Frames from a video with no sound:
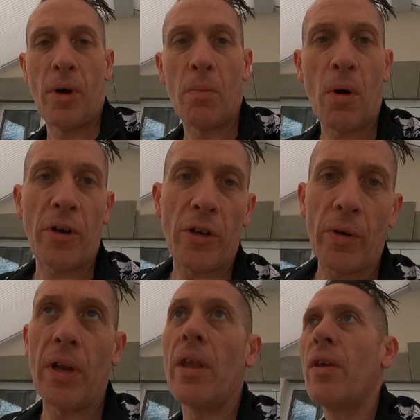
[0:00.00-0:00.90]
but I'm already
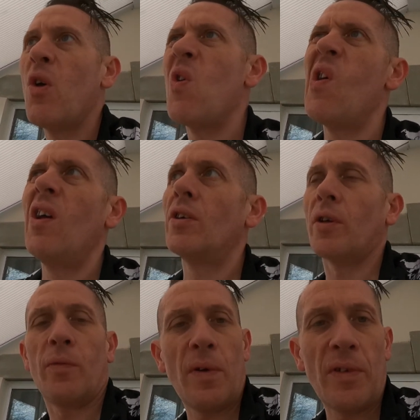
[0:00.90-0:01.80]
doing
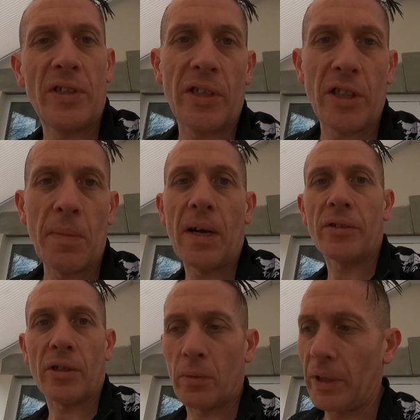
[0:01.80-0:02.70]
sort of 50, 60
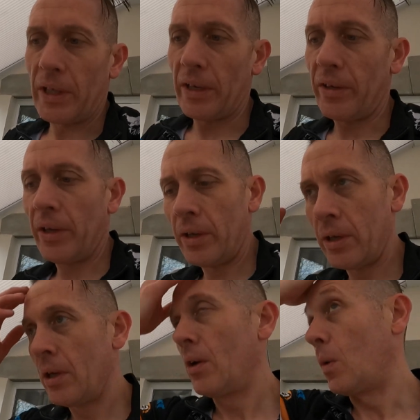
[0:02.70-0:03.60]
miles at the weekend.
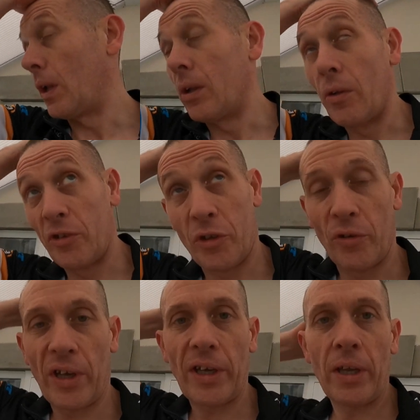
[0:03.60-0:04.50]
Well, on
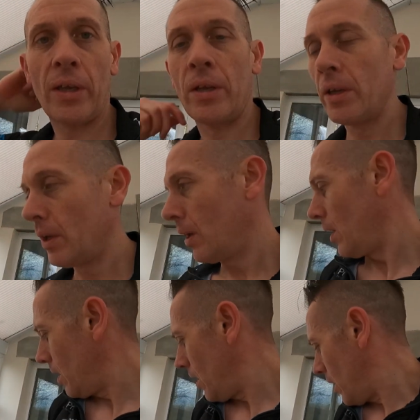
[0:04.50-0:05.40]
Sunday,
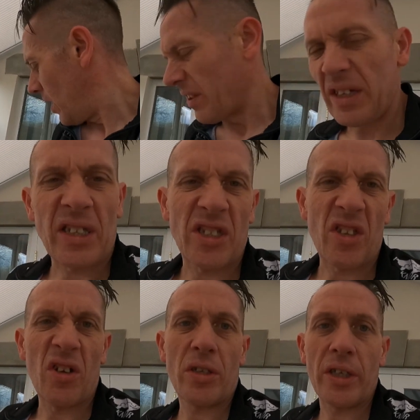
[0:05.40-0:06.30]
and that says
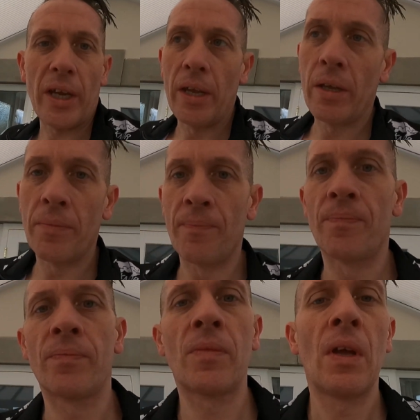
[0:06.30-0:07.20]
30.
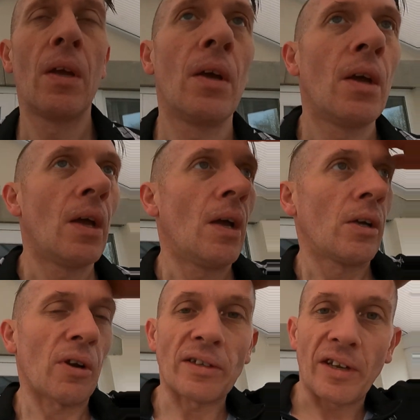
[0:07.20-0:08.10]

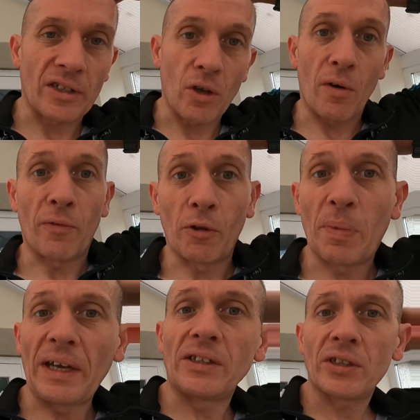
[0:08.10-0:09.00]
Granted, it's not at full
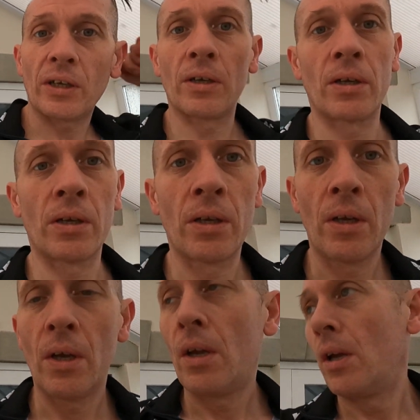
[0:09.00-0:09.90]
pace,
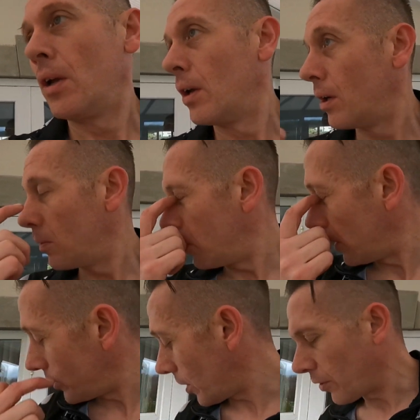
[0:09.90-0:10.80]

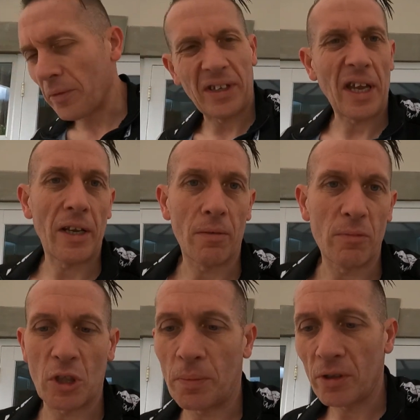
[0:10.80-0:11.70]
which I don't think any of
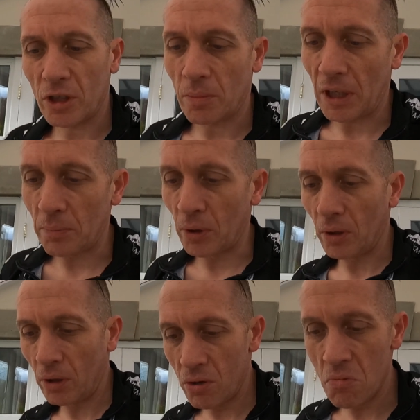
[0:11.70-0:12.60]
them are supposed to be, but
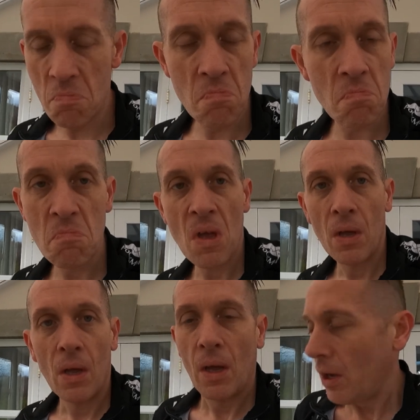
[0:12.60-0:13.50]

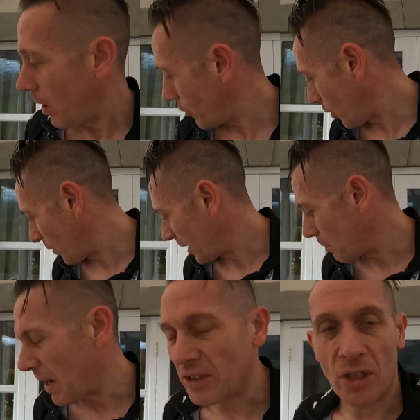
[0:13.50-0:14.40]
I don't think
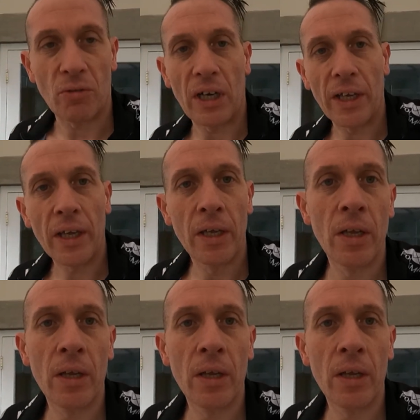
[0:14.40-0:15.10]
that matters really.